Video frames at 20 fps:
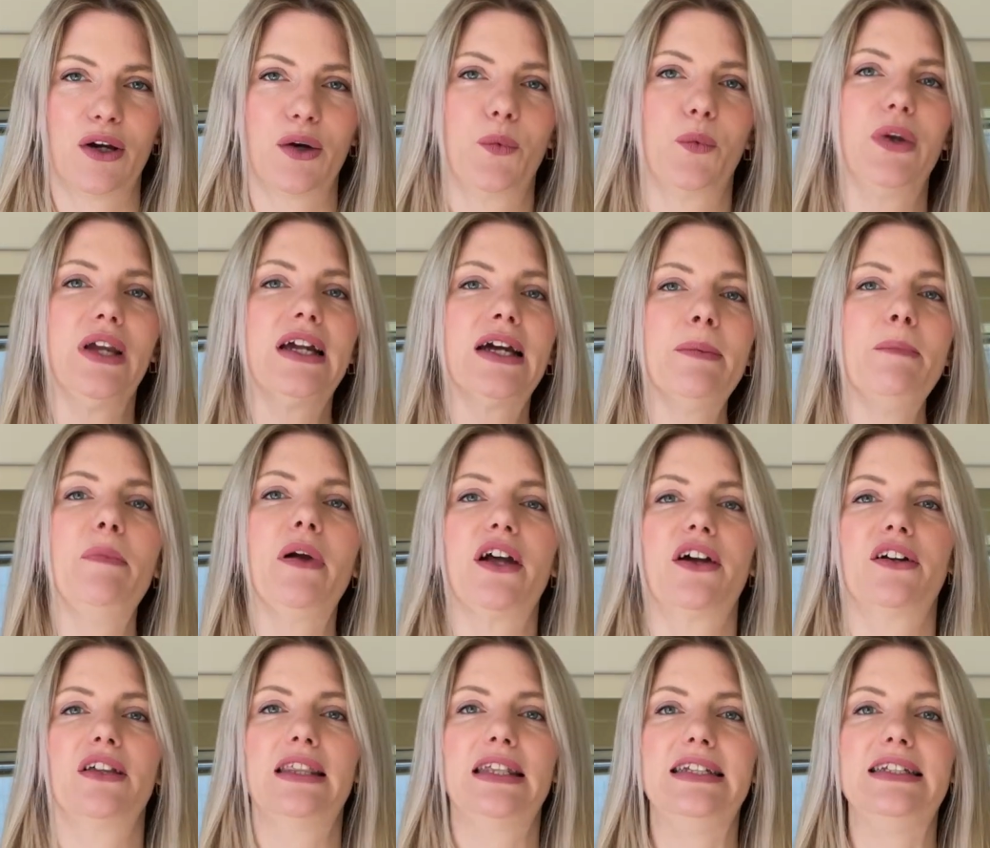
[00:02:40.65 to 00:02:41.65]
We
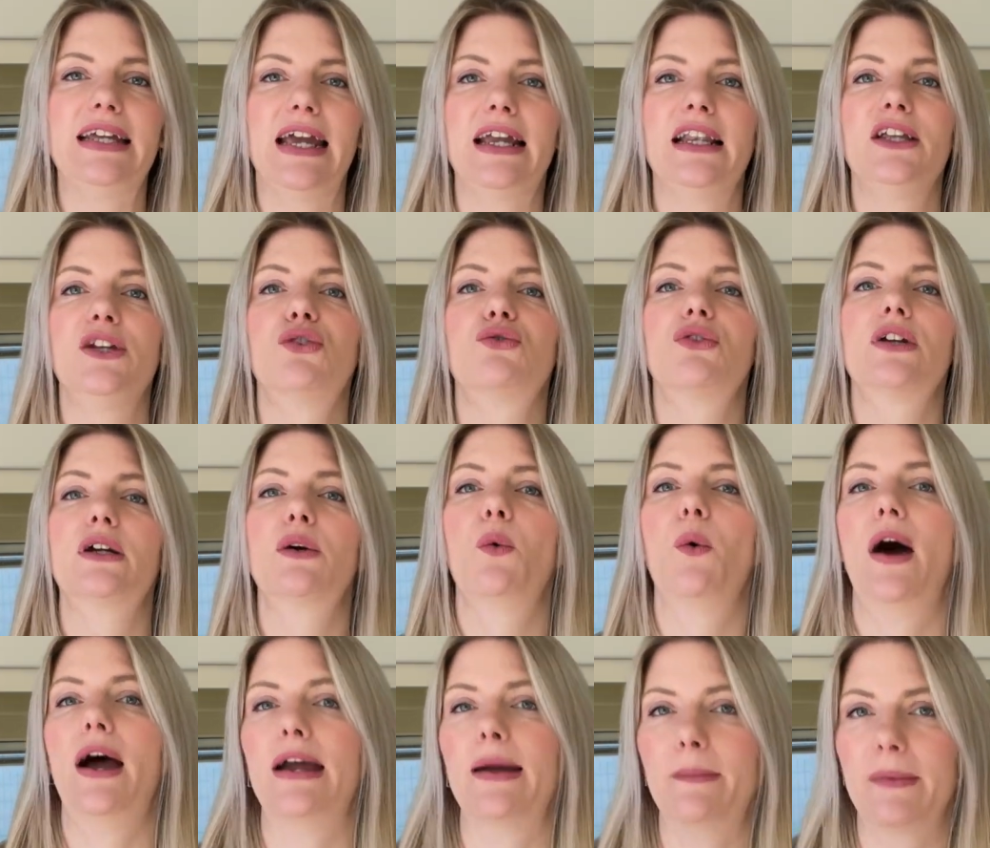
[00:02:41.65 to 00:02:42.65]
compare the daily
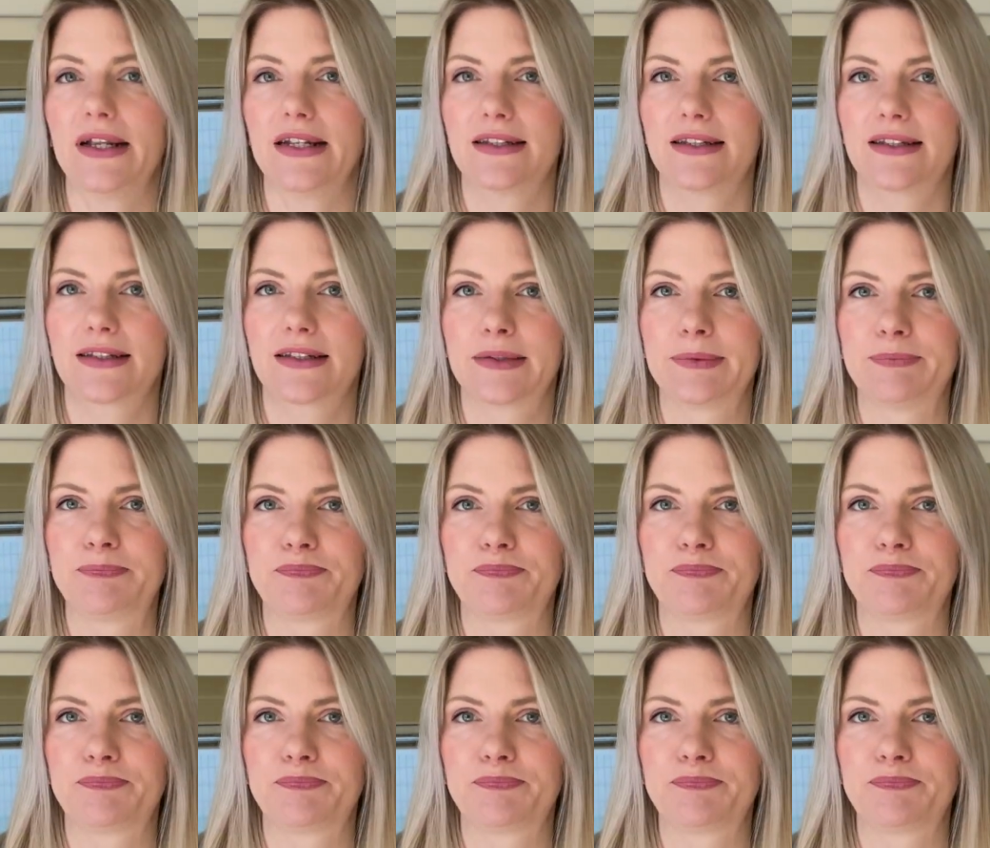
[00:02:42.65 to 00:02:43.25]
requirements.